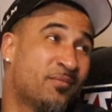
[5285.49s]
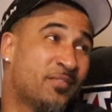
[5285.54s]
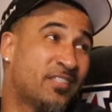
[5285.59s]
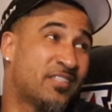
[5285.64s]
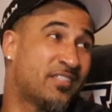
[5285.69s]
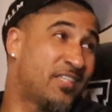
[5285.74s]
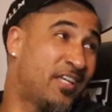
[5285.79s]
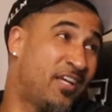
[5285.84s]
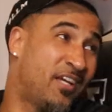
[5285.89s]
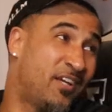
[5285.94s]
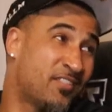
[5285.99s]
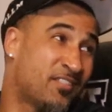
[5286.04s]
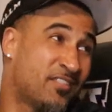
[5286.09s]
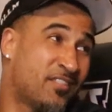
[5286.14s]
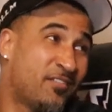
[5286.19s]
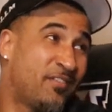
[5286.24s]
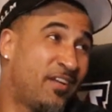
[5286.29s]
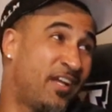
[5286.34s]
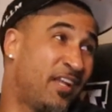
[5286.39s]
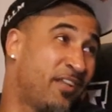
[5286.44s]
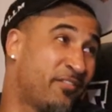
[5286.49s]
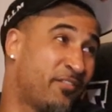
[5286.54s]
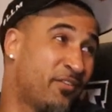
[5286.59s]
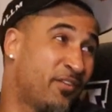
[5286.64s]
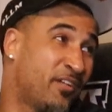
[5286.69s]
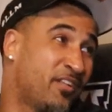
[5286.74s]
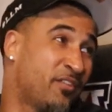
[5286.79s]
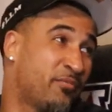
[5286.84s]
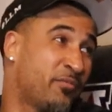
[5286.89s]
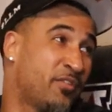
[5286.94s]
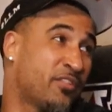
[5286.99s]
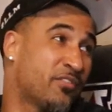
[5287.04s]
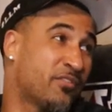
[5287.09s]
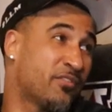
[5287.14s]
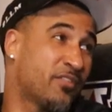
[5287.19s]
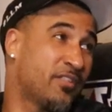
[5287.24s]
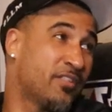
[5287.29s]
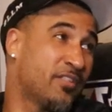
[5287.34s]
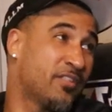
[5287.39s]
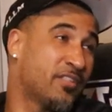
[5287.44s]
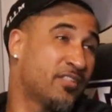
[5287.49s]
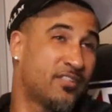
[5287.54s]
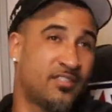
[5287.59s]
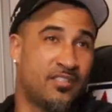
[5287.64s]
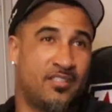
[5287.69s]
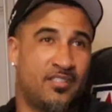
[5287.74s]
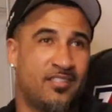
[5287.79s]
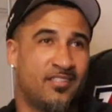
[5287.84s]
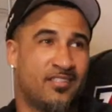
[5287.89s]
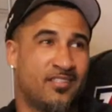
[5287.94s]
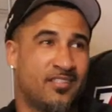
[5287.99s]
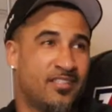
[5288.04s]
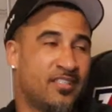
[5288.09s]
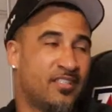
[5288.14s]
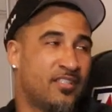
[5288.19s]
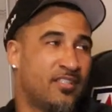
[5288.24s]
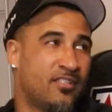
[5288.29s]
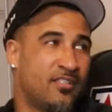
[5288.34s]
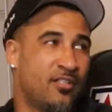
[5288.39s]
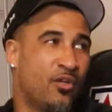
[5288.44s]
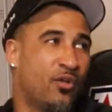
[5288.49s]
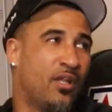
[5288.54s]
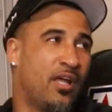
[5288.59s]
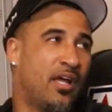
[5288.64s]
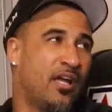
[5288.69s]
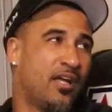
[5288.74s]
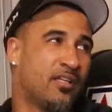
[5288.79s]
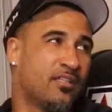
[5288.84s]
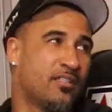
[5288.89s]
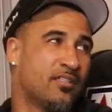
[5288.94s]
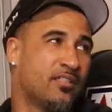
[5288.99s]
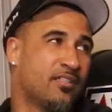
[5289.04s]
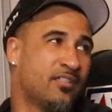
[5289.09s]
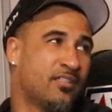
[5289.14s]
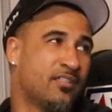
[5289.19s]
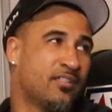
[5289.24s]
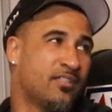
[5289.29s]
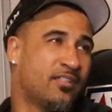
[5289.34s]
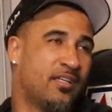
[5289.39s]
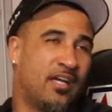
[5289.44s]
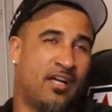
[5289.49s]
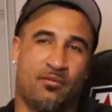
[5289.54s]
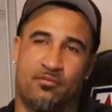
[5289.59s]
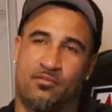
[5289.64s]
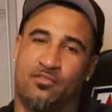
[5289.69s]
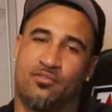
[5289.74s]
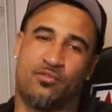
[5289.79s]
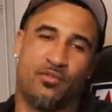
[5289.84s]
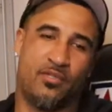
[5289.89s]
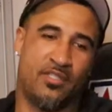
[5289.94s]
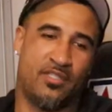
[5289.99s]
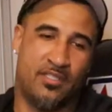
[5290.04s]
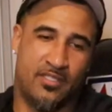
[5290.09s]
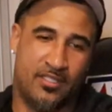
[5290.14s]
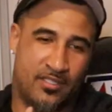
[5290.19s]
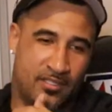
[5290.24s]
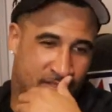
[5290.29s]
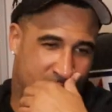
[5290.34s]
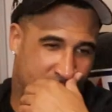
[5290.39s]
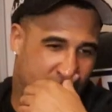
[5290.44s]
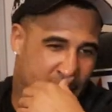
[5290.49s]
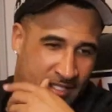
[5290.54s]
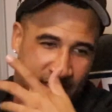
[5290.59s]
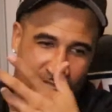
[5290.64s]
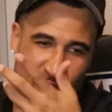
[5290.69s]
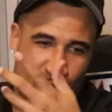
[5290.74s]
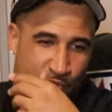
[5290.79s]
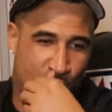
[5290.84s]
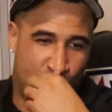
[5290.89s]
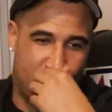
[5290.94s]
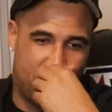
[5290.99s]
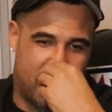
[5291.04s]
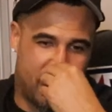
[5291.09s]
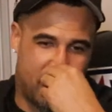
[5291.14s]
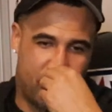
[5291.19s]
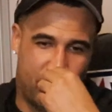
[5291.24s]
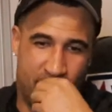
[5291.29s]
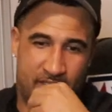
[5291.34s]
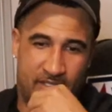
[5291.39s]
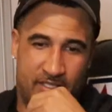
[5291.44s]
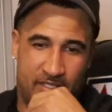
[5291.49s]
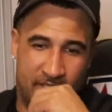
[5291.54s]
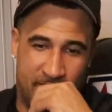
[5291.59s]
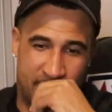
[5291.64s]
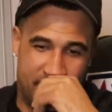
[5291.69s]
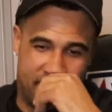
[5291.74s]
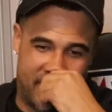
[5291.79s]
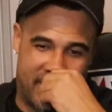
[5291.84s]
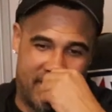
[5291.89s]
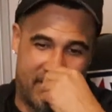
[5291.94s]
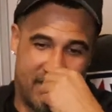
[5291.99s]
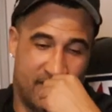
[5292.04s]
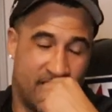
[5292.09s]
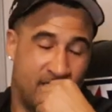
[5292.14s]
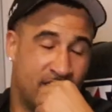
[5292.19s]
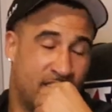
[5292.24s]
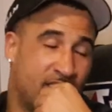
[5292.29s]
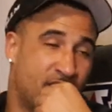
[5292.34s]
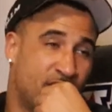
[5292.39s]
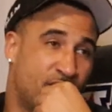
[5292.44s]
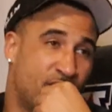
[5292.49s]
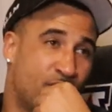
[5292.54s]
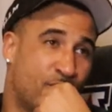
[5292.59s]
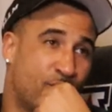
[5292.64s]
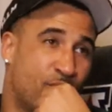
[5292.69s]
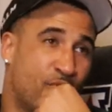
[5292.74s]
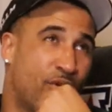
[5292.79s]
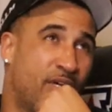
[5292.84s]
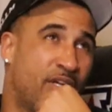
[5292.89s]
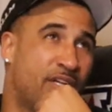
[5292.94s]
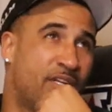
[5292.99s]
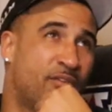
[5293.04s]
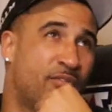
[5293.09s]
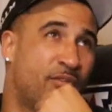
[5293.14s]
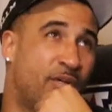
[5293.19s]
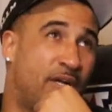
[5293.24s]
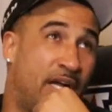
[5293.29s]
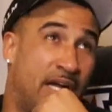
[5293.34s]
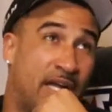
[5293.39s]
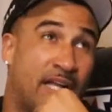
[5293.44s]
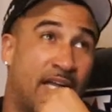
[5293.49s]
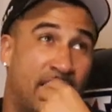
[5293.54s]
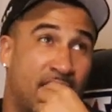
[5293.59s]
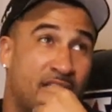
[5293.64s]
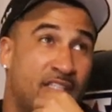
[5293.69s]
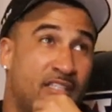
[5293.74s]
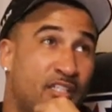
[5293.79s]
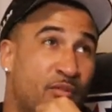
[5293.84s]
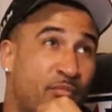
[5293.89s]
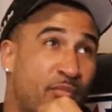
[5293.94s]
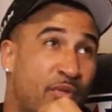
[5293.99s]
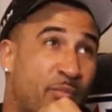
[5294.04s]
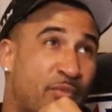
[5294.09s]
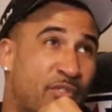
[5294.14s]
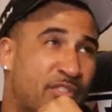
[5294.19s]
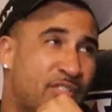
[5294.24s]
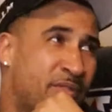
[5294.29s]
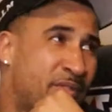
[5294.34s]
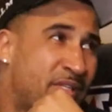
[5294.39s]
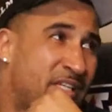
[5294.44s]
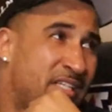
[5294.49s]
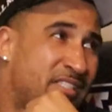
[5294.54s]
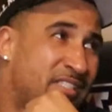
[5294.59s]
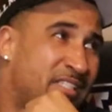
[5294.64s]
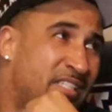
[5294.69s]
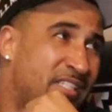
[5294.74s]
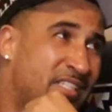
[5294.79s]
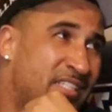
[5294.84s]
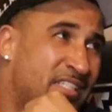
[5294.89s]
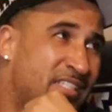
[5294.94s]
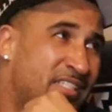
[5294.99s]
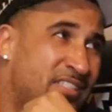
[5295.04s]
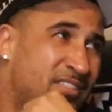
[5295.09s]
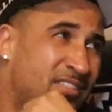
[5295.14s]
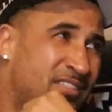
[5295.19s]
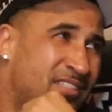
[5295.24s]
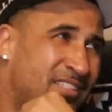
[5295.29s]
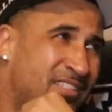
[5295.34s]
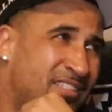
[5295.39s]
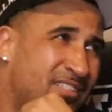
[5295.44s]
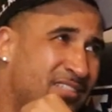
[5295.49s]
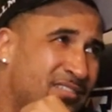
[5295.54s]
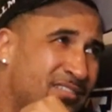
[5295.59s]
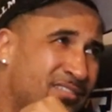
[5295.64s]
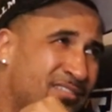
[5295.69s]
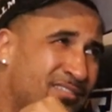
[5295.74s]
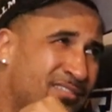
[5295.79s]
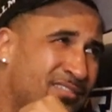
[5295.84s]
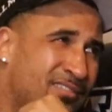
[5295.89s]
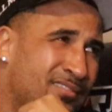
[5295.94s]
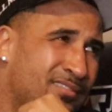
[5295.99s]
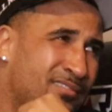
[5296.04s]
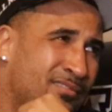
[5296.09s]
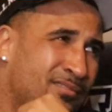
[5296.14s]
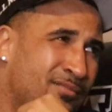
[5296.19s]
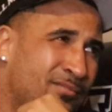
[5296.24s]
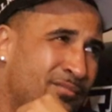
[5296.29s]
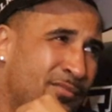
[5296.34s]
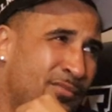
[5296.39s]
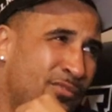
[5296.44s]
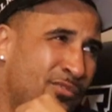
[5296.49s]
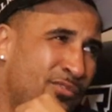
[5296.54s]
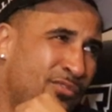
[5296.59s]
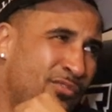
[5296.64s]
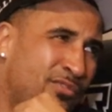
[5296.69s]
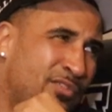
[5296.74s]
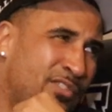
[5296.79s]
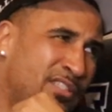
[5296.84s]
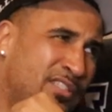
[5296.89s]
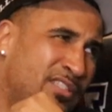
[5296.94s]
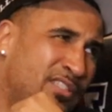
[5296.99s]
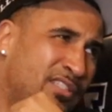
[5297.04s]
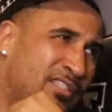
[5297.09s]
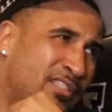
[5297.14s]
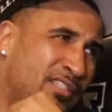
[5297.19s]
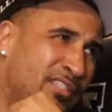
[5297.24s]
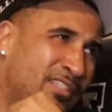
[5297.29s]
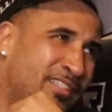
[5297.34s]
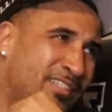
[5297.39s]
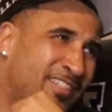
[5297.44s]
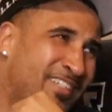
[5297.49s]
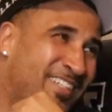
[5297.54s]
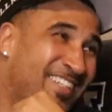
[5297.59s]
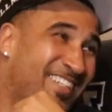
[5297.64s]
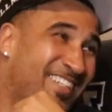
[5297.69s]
Miss Townsend, Valley View Elementary. See, no lie, I'm 20 years and I ain't smoking in 20 years, but bro, I got a good memory. So when they say this, I'm like, who the fuck is this lady?